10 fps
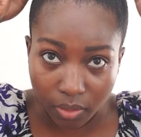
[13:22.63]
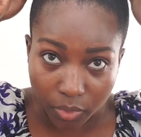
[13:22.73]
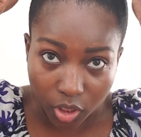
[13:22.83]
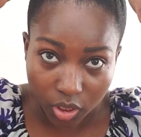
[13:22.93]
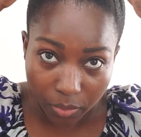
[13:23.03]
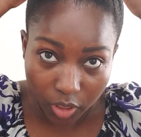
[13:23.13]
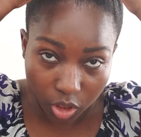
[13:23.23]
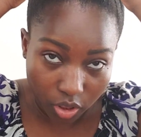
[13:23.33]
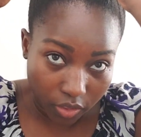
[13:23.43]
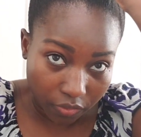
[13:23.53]
Let me just make
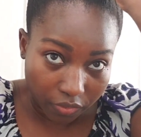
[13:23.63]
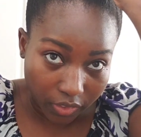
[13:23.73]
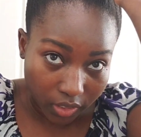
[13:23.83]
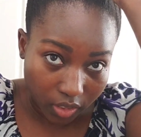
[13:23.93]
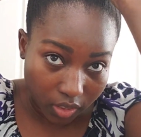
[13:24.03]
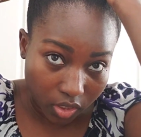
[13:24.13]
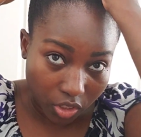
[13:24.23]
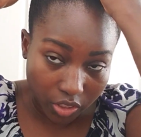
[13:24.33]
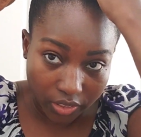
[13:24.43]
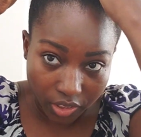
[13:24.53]
sure the front is
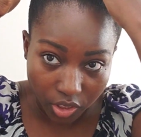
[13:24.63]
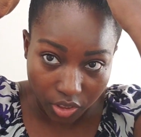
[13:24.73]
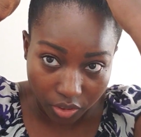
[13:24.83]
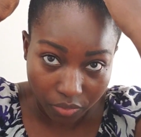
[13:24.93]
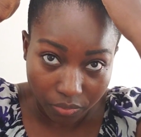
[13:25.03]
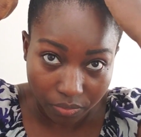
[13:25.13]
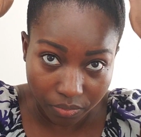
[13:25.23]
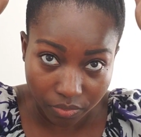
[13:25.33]
good too.